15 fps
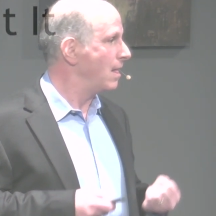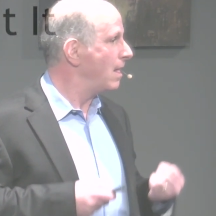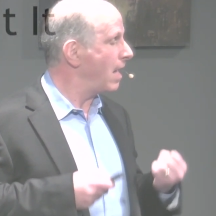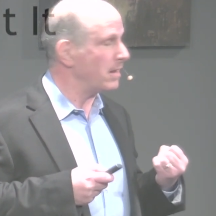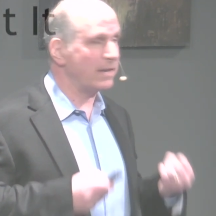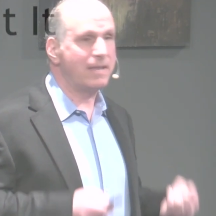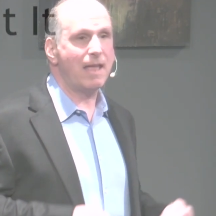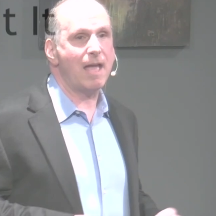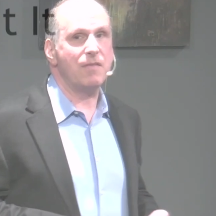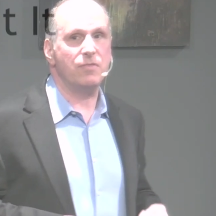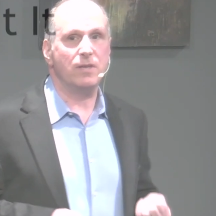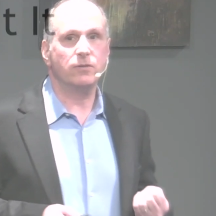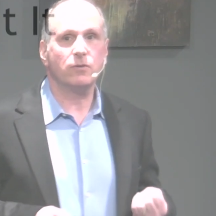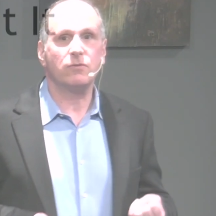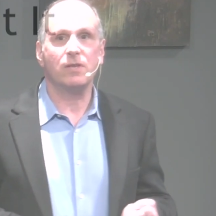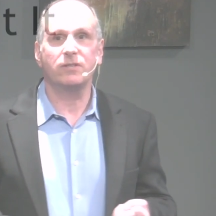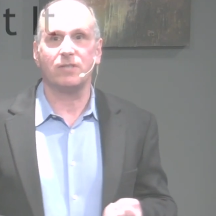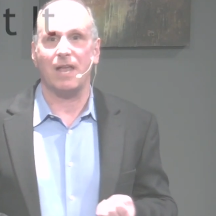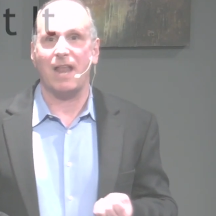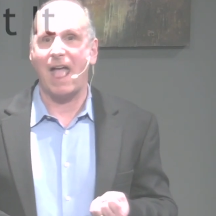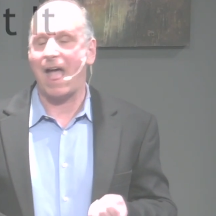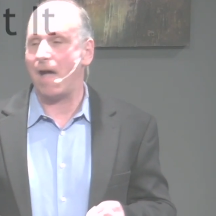And again, these are things
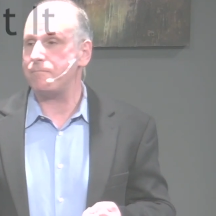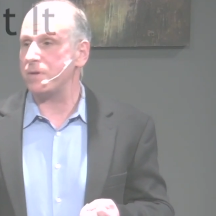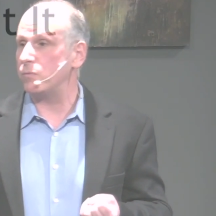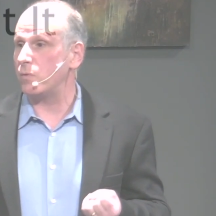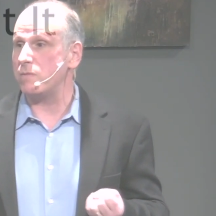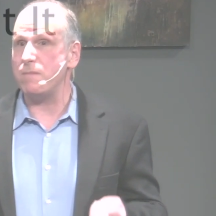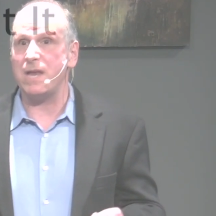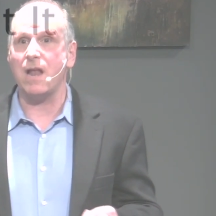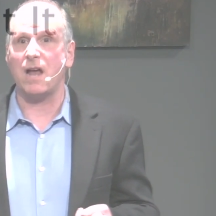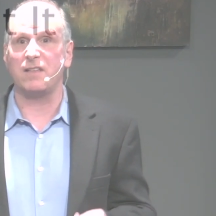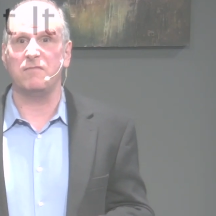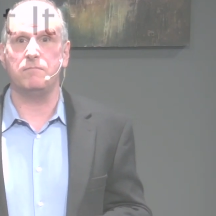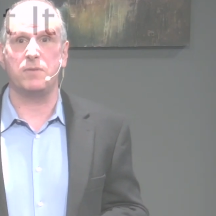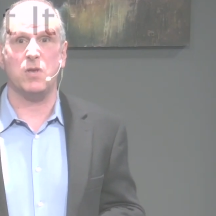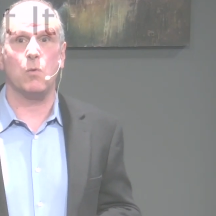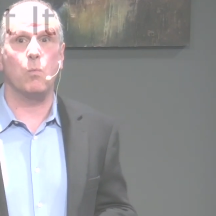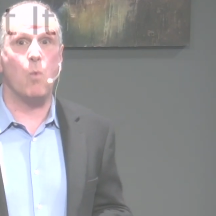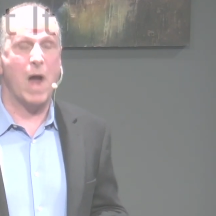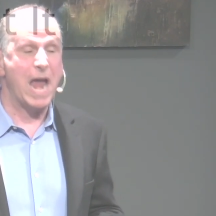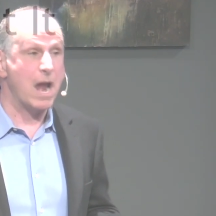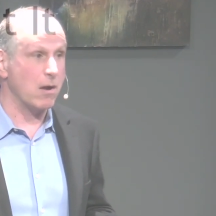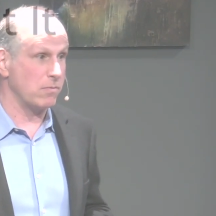that happen. We may not even be
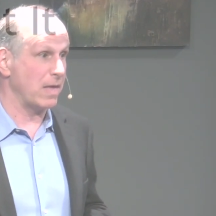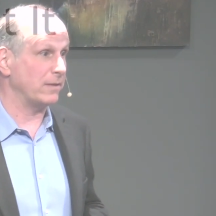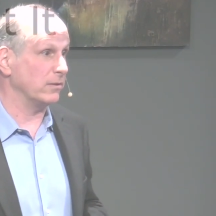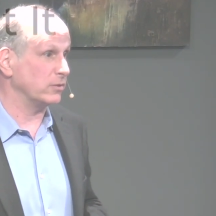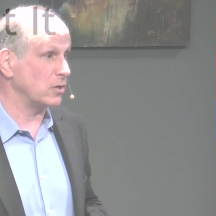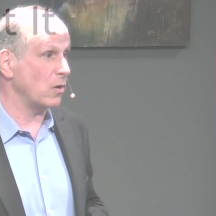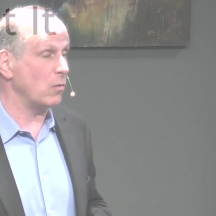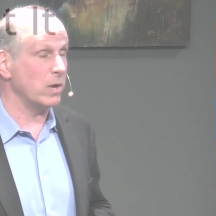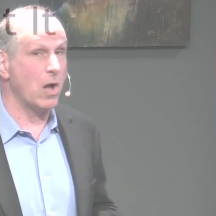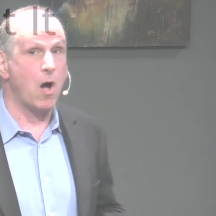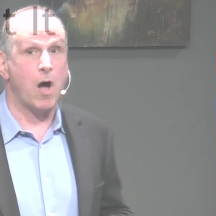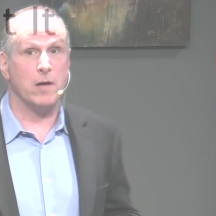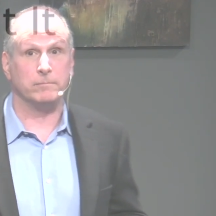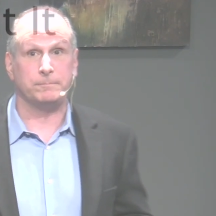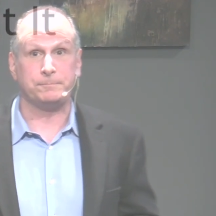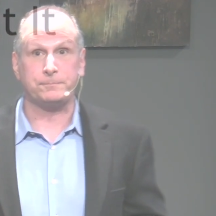aware that it's going on.